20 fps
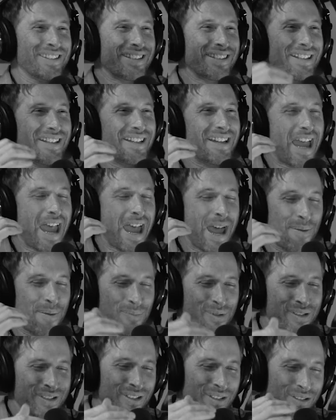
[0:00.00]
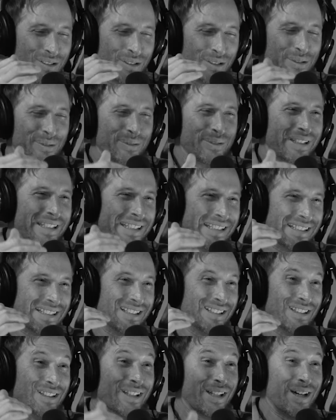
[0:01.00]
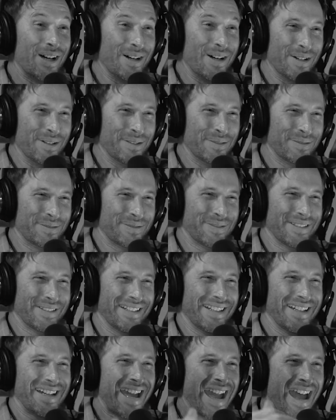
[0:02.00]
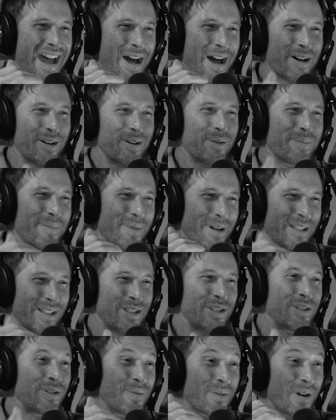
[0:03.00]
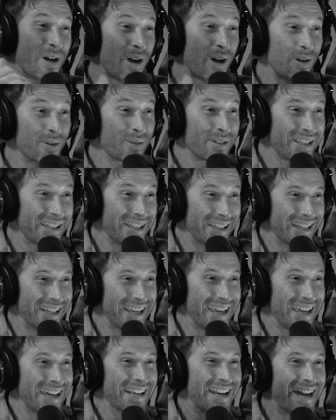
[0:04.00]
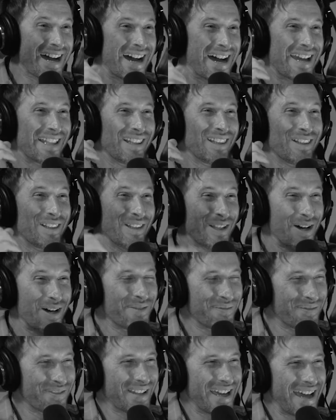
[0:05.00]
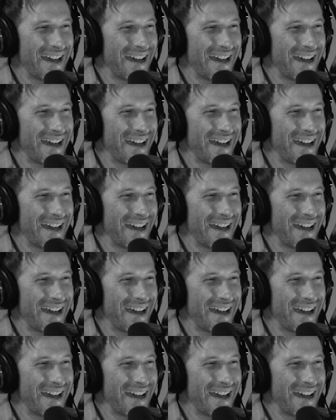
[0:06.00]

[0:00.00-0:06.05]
just absolutely love how much you own it, and I love